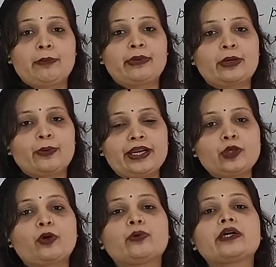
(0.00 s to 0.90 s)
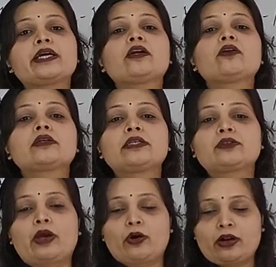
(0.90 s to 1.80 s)
But when you are working
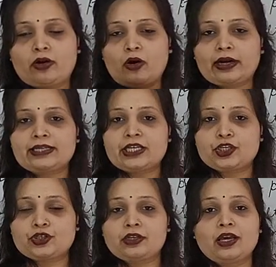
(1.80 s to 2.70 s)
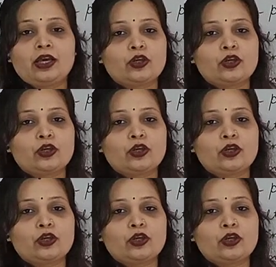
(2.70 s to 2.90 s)
on an organization,